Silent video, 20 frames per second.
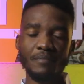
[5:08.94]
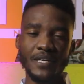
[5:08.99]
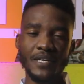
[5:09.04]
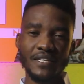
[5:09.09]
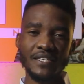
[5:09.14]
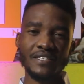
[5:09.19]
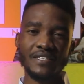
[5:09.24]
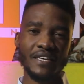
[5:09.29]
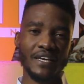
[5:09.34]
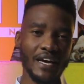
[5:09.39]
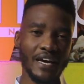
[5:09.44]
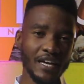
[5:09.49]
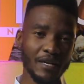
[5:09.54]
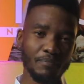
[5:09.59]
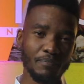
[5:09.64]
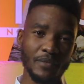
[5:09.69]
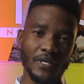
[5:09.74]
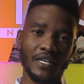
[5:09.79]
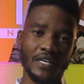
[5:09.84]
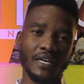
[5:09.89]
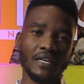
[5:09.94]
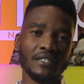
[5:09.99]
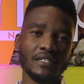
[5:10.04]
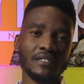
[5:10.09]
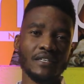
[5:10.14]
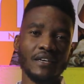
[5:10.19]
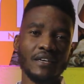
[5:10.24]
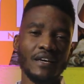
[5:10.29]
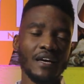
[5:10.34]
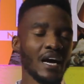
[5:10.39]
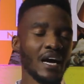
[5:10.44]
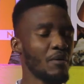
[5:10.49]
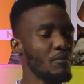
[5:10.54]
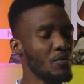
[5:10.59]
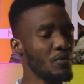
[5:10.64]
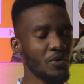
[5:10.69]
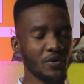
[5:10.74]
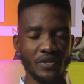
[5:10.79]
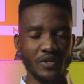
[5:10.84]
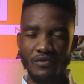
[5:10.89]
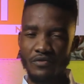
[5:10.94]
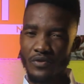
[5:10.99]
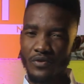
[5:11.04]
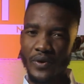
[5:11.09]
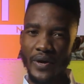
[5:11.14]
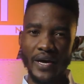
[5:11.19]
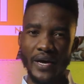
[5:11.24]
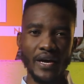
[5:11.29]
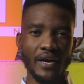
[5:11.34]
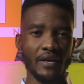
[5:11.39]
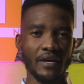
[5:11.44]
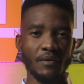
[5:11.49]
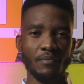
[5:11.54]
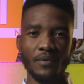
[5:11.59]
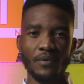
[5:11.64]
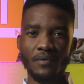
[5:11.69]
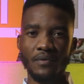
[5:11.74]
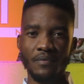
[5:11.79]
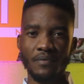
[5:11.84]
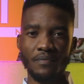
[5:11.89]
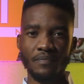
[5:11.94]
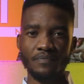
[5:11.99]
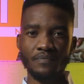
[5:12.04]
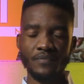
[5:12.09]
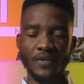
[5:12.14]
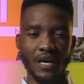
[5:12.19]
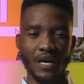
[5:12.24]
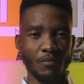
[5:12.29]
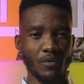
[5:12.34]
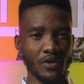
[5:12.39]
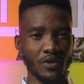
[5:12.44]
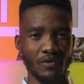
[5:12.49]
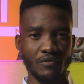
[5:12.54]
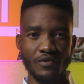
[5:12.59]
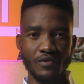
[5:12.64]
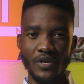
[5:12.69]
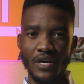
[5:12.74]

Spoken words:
Please help me, guys. I'm looking for your help. I'm looking